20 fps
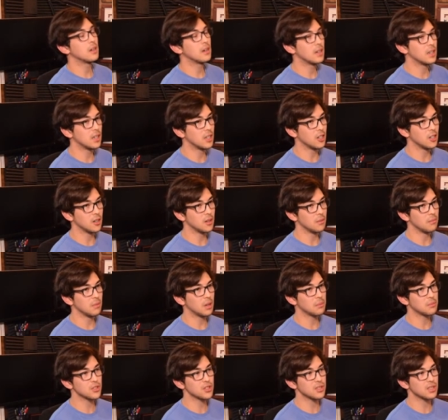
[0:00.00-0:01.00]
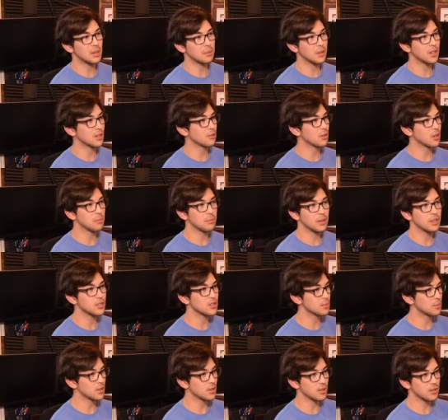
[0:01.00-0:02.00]
Um, I'm just... I'm going to run
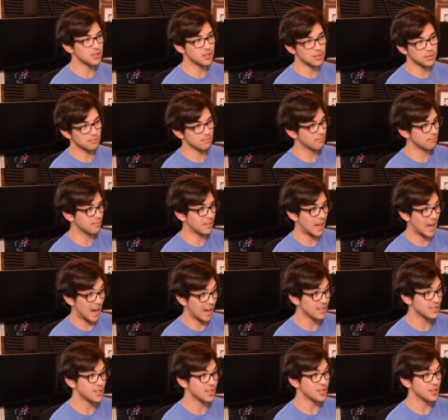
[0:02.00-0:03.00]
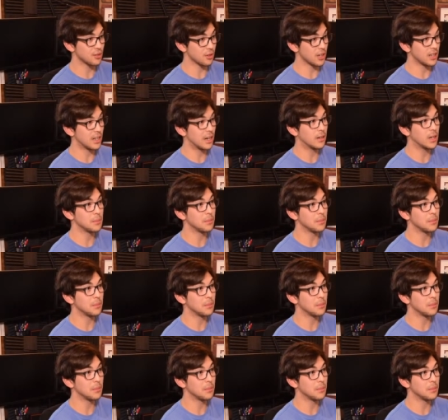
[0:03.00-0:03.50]
benchmarks as is right now.